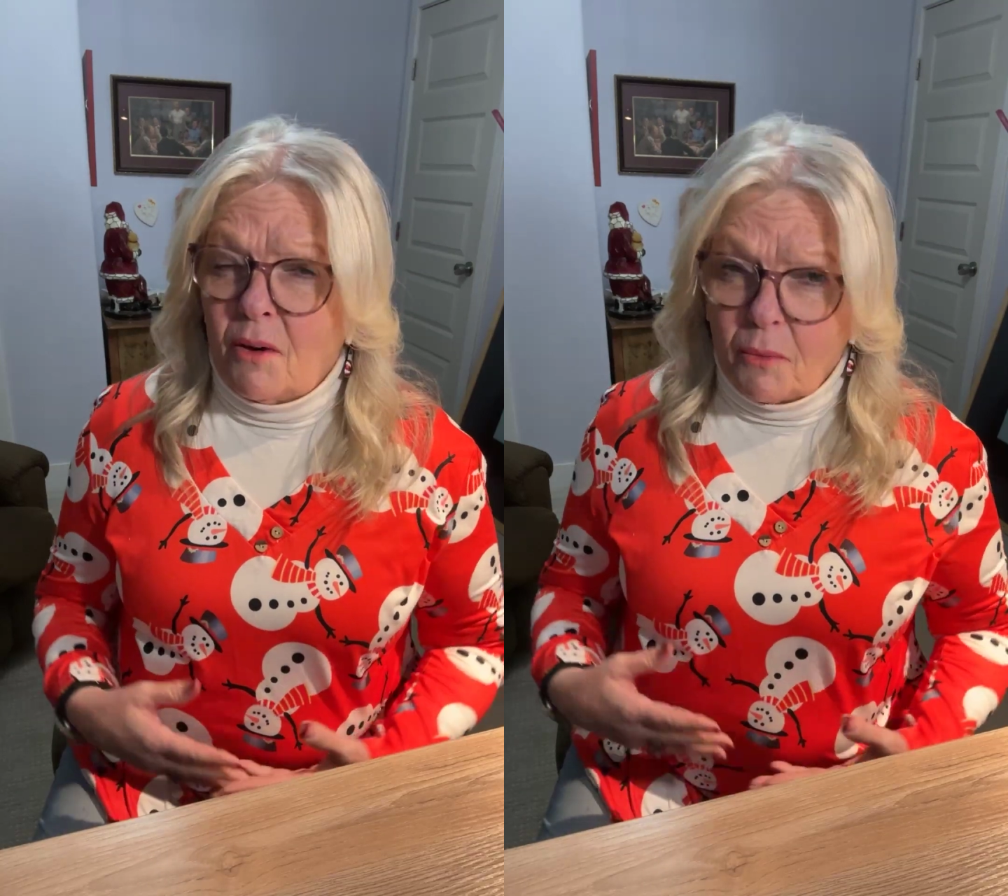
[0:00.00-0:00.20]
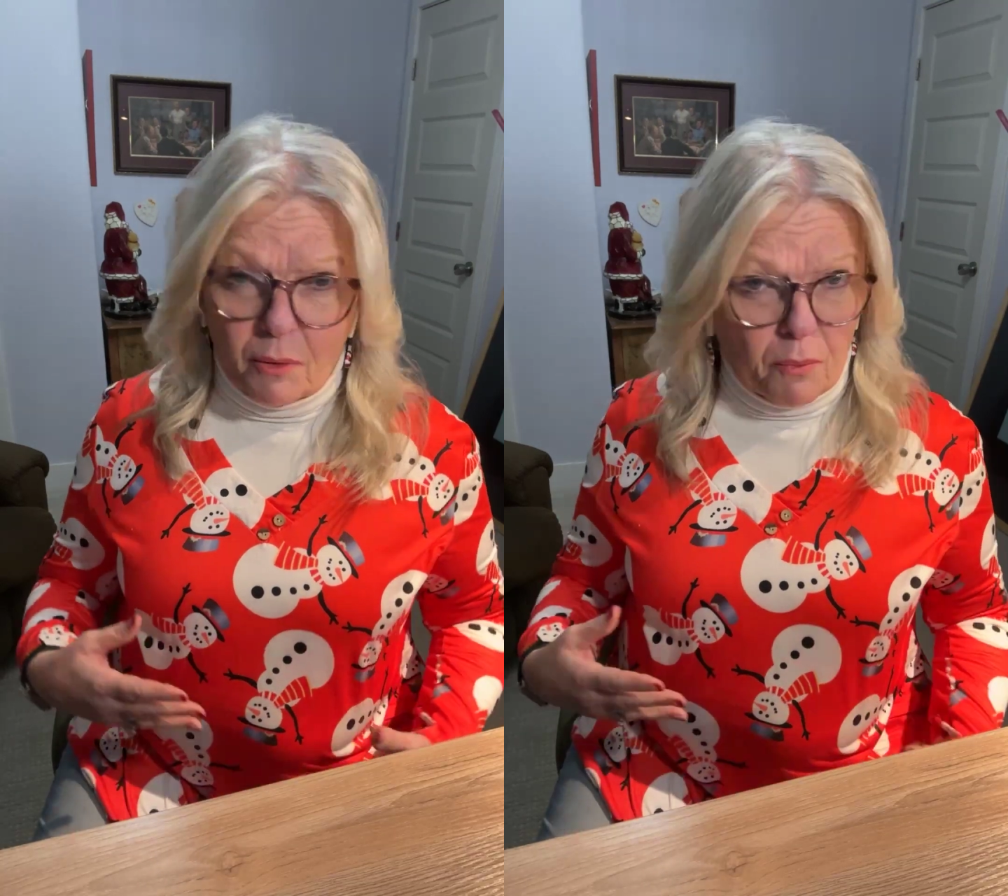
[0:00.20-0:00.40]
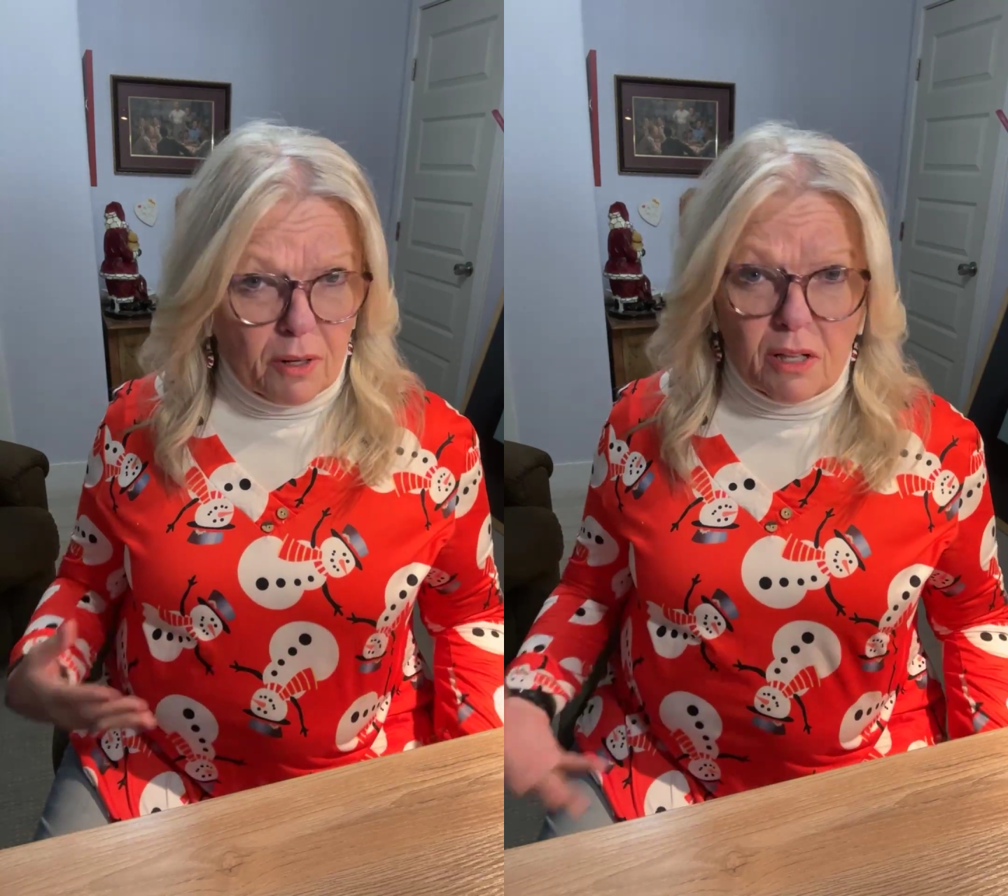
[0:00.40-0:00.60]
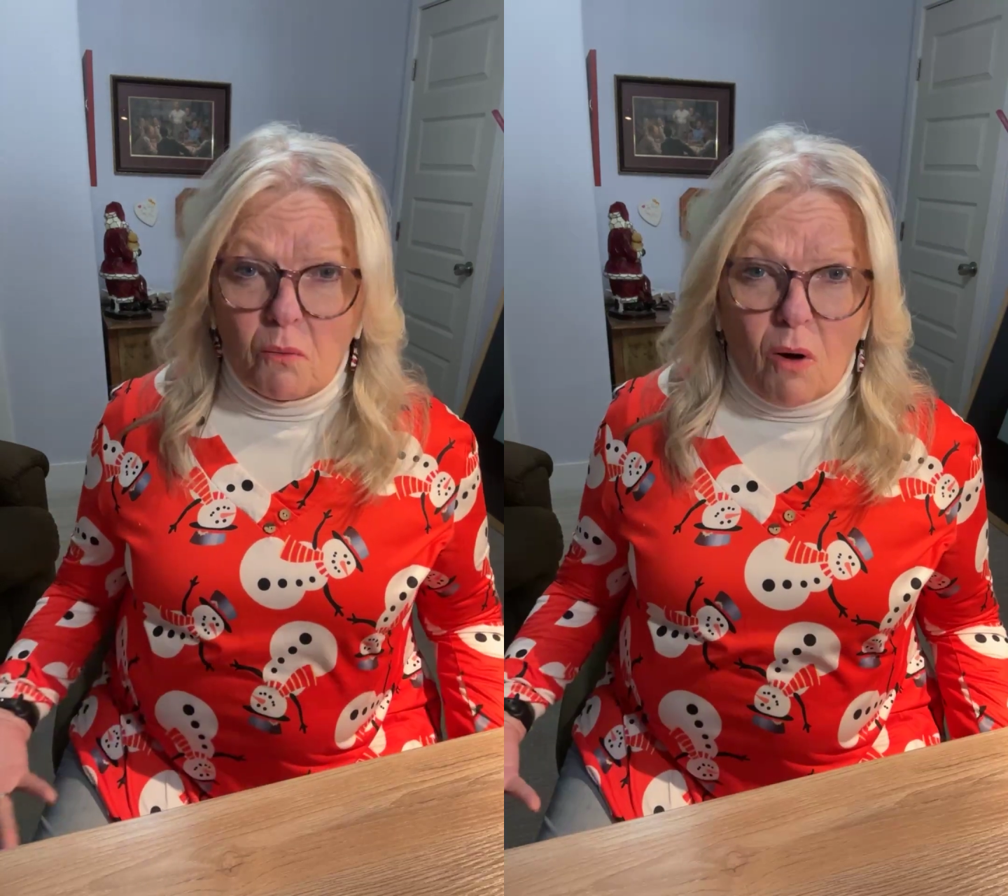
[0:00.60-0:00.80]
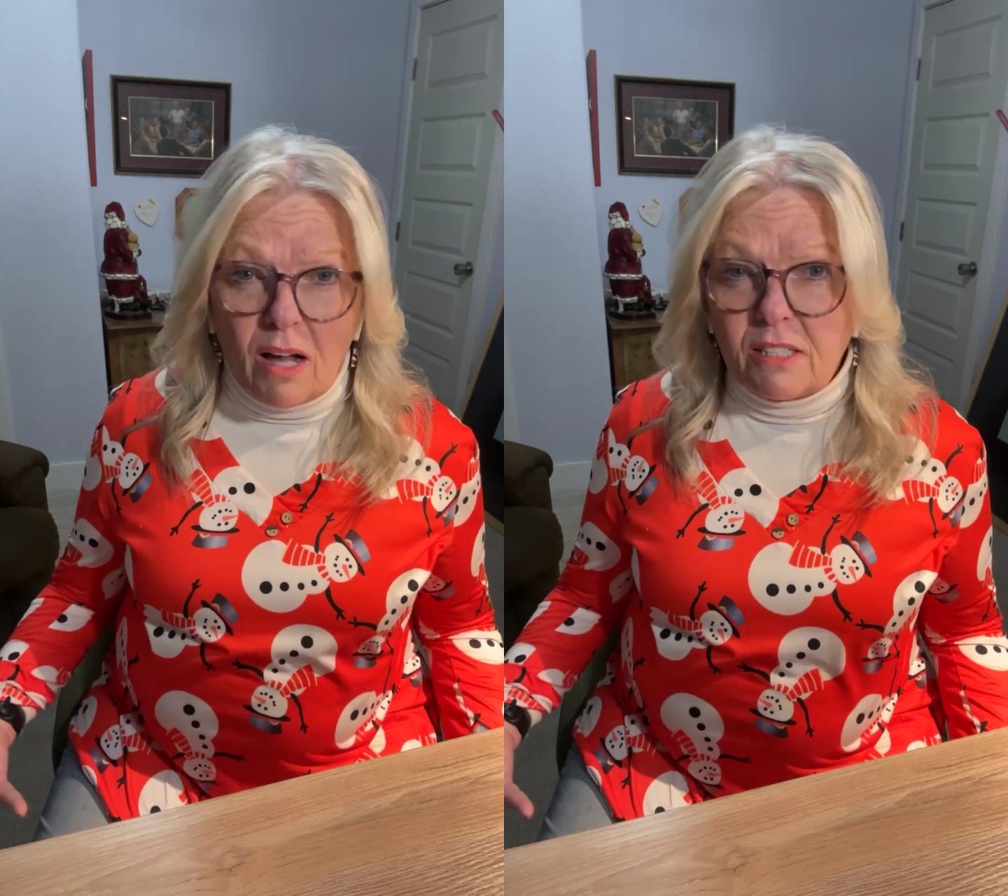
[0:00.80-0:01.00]
and we
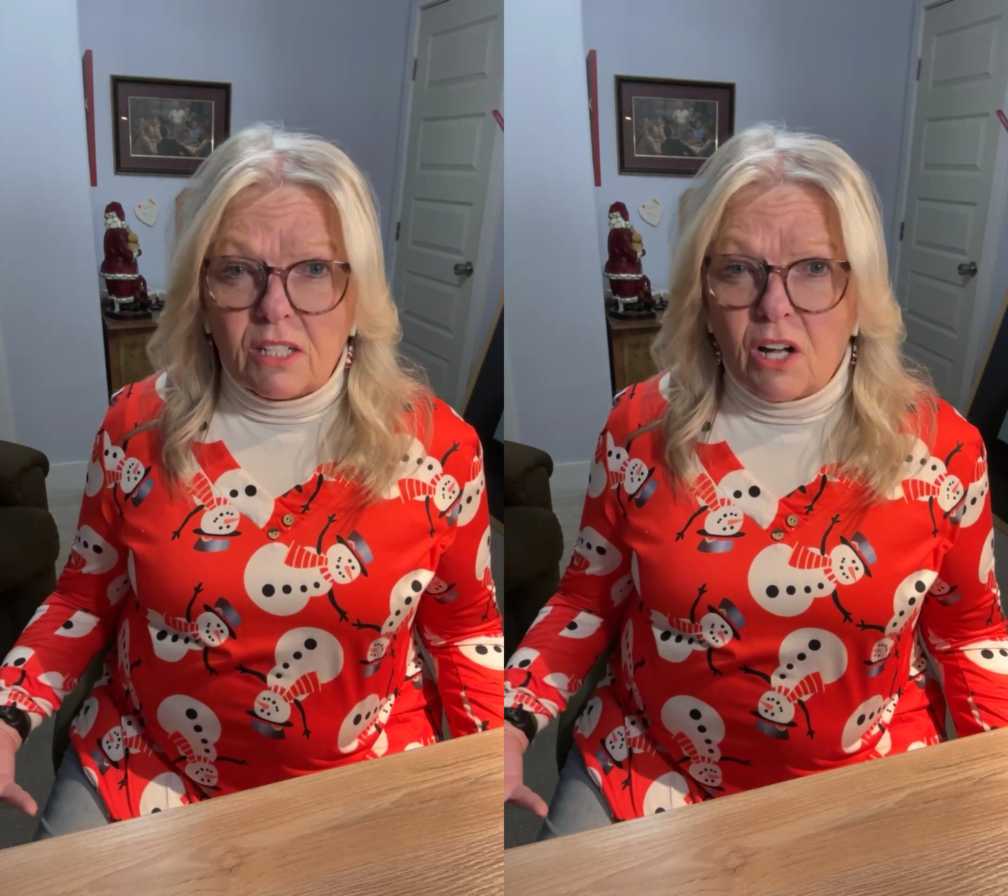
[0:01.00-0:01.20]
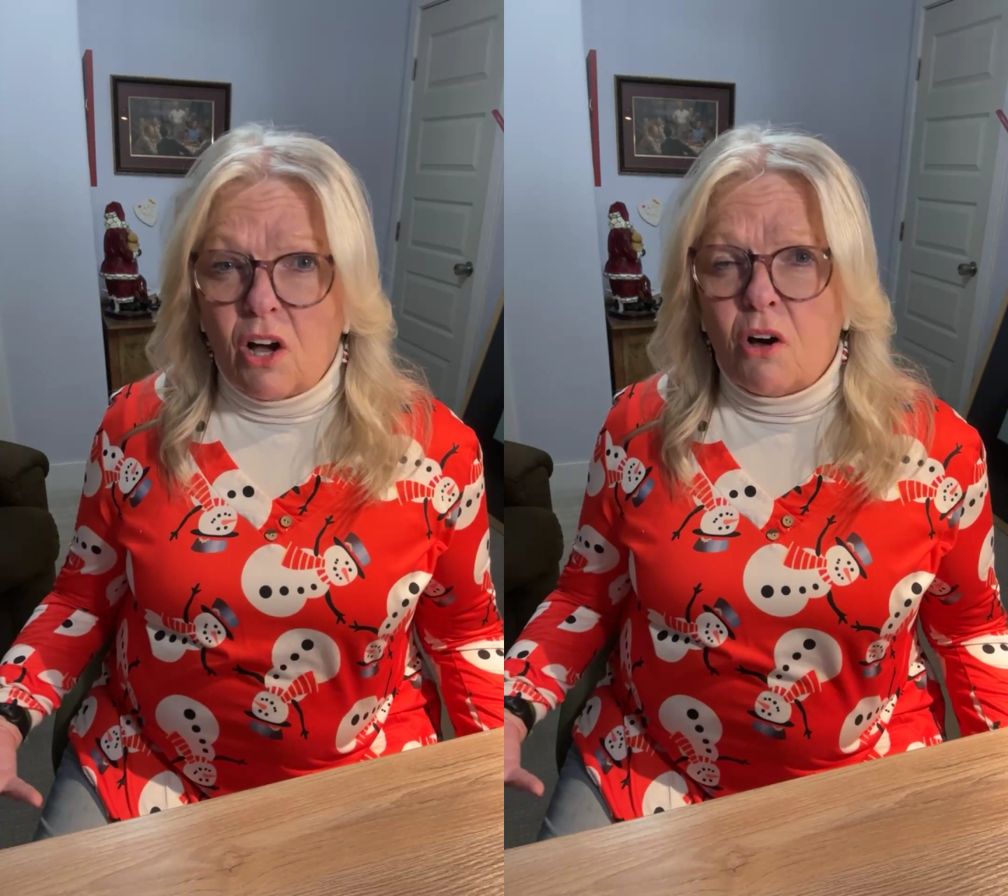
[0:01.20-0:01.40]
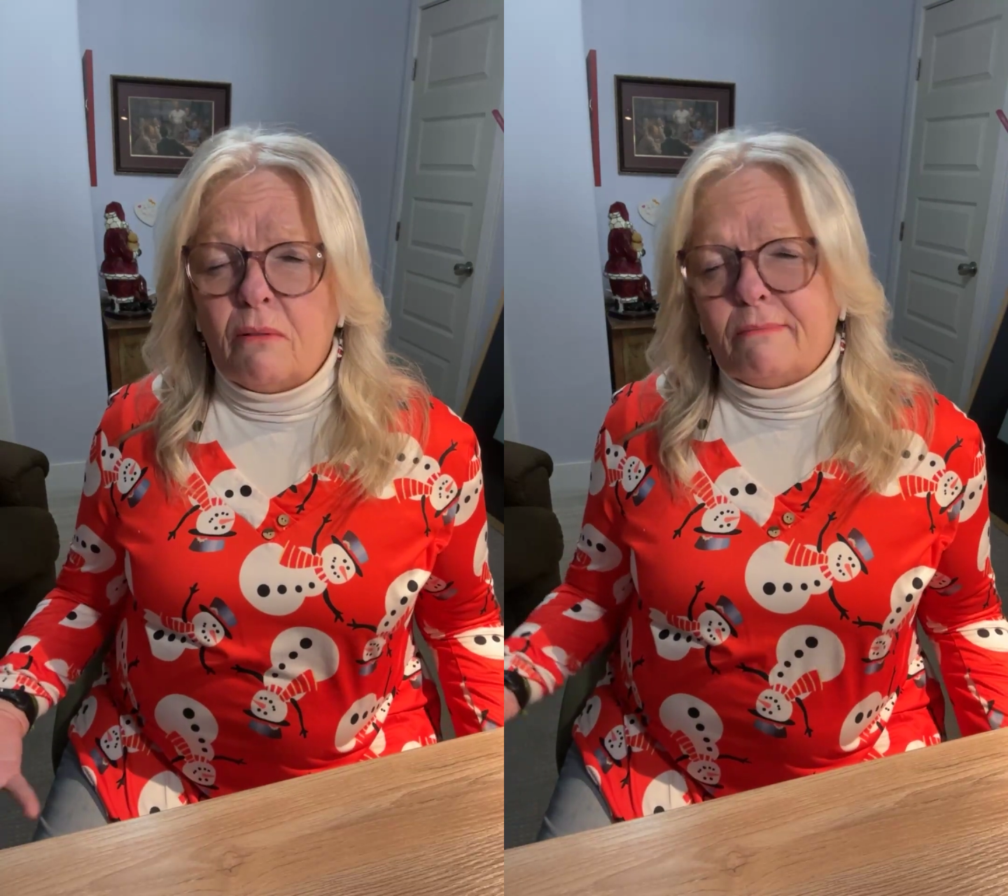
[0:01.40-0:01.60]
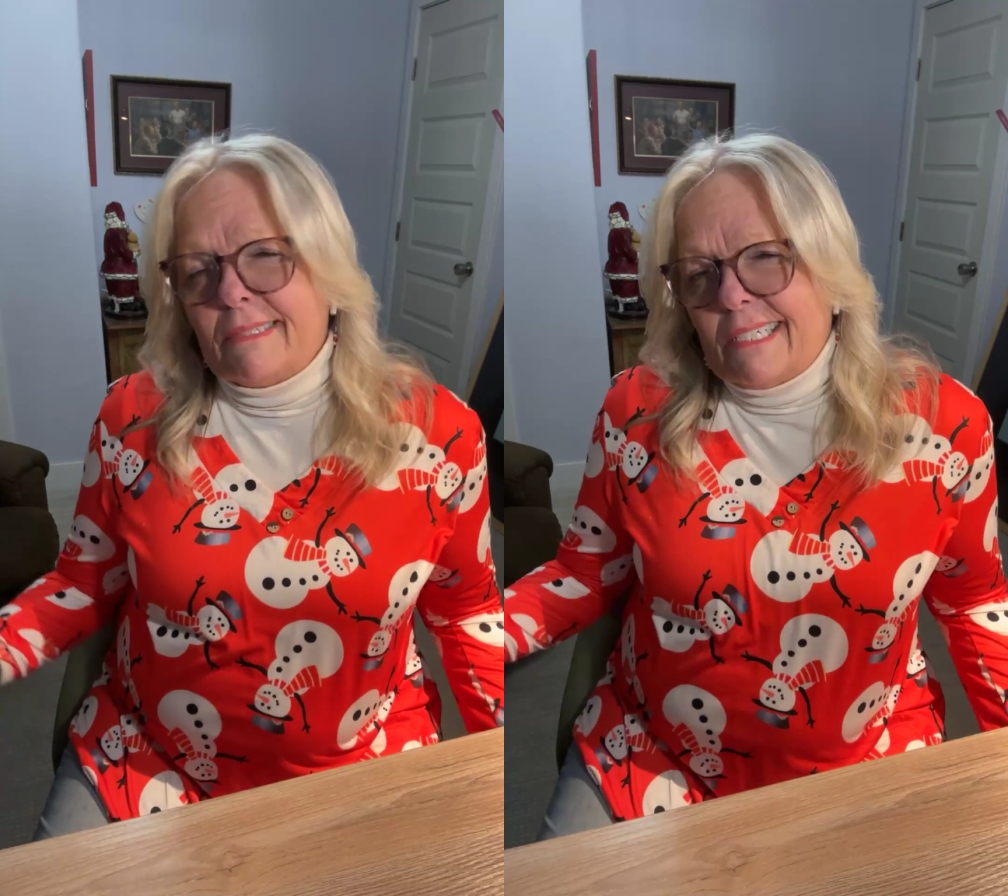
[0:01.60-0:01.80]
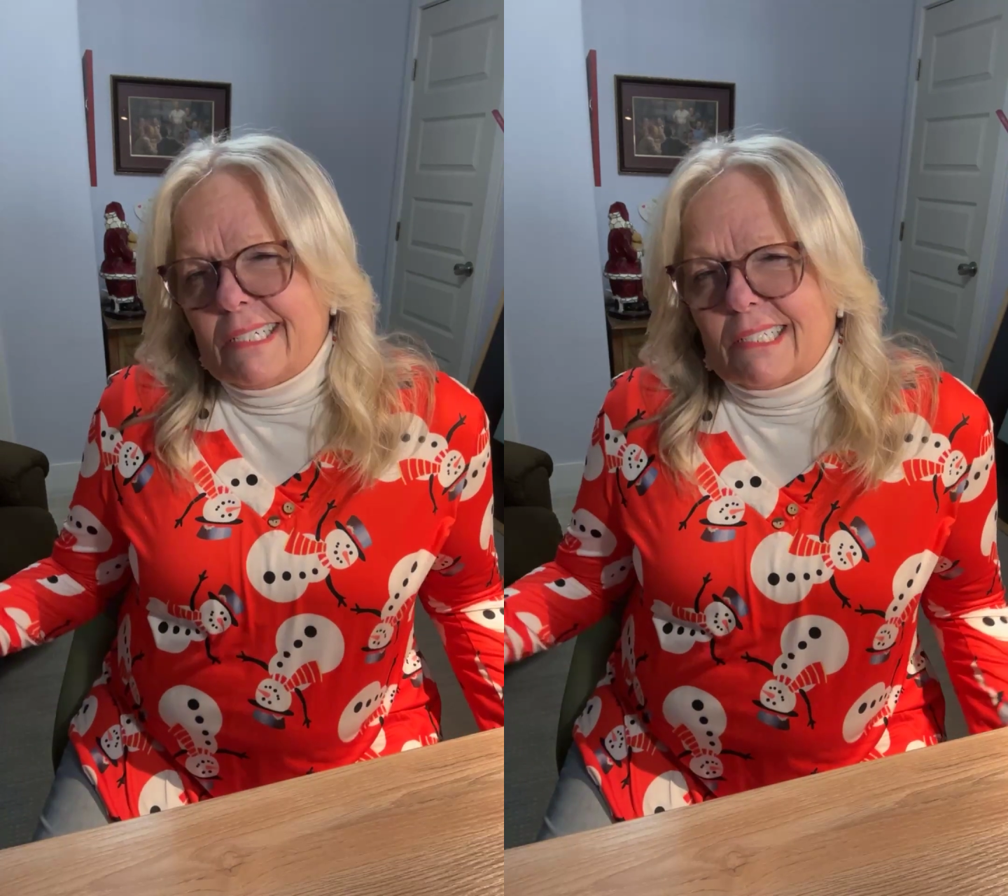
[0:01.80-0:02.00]
really want to go,